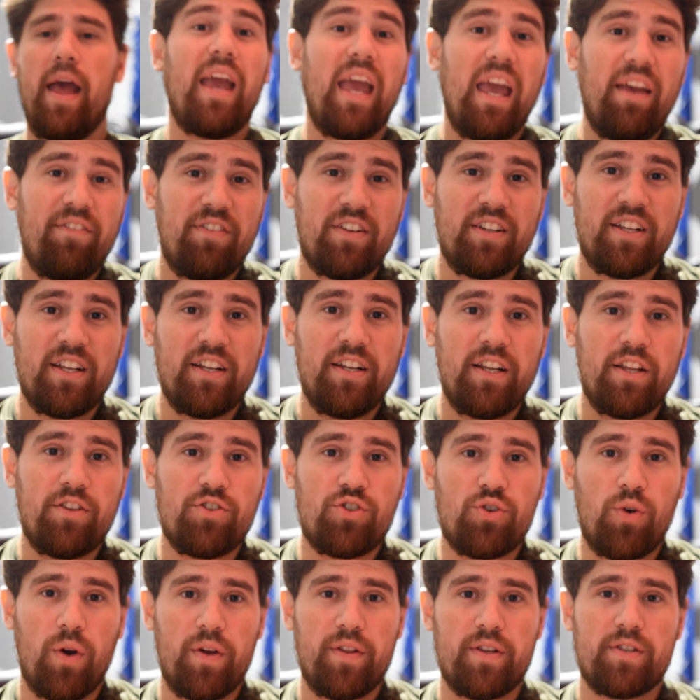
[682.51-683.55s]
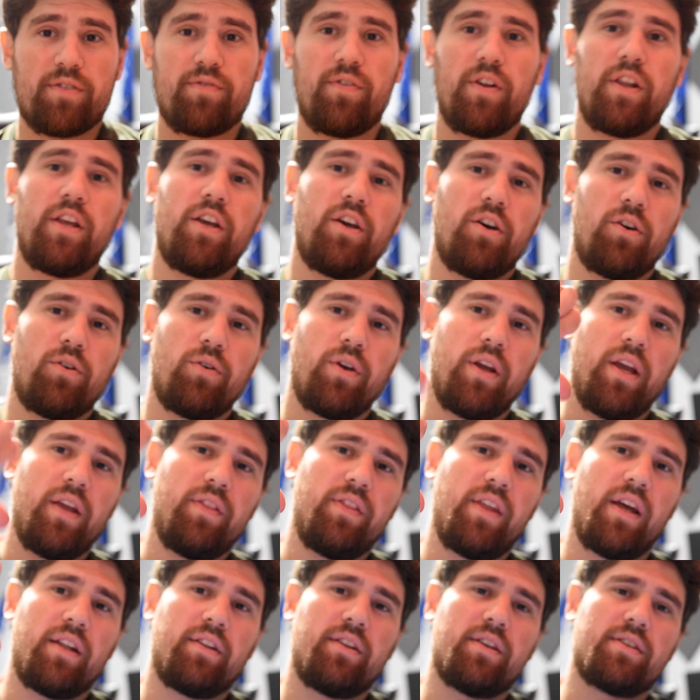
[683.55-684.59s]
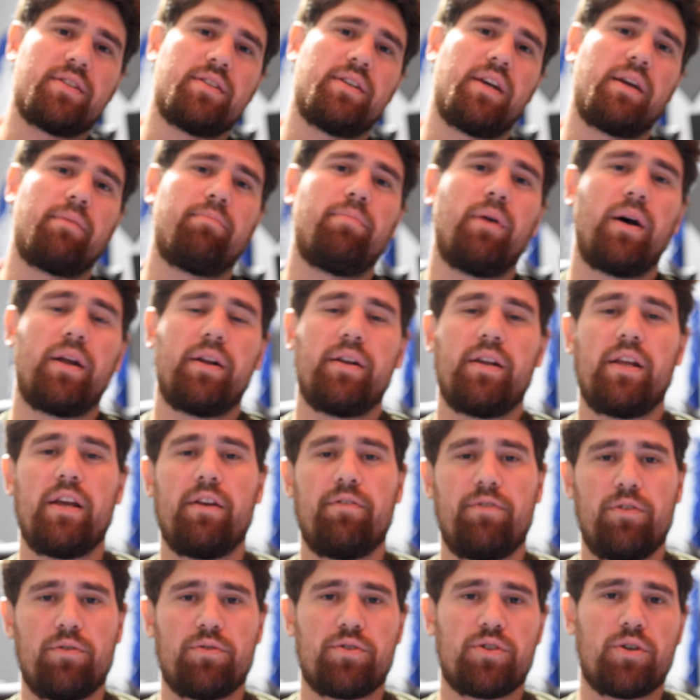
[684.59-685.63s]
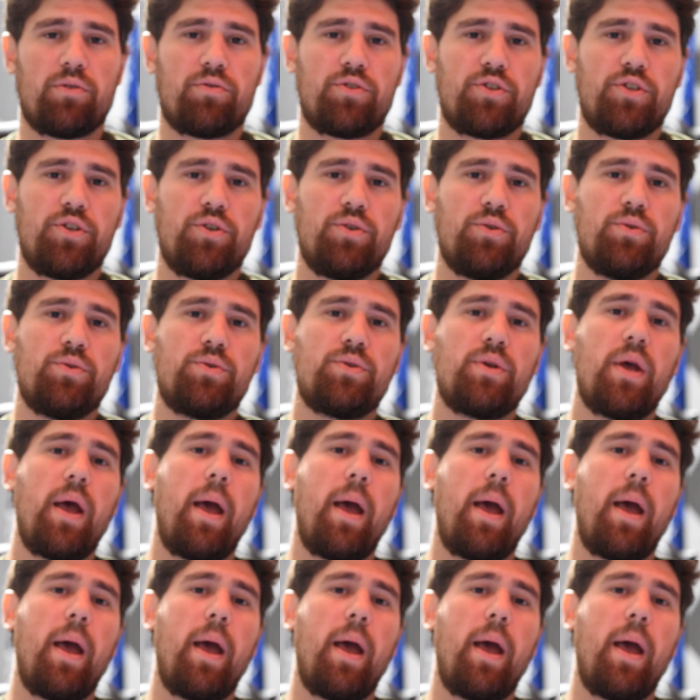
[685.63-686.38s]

If you didn't enjoy this video, hit that dislike button if you so choose.